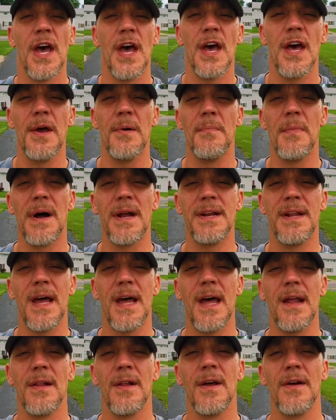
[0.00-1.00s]
"Hey, my
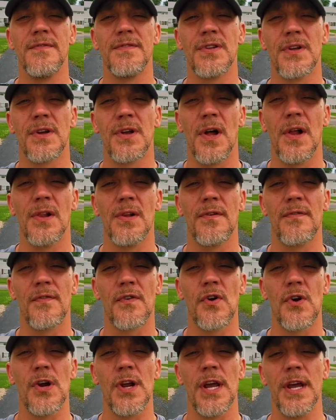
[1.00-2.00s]
dad loves the color of
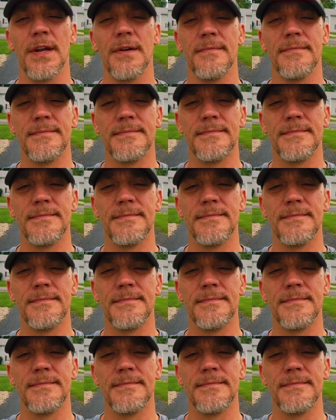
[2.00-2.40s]
green."